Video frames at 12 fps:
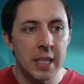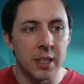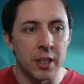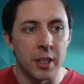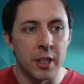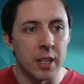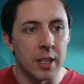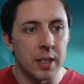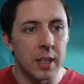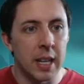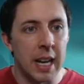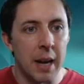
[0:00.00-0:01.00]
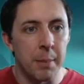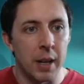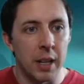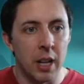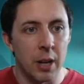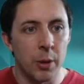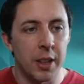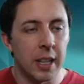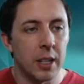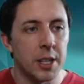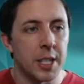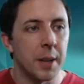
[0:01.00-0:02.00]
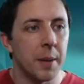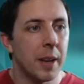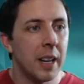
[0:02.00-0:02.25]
on her along with energy.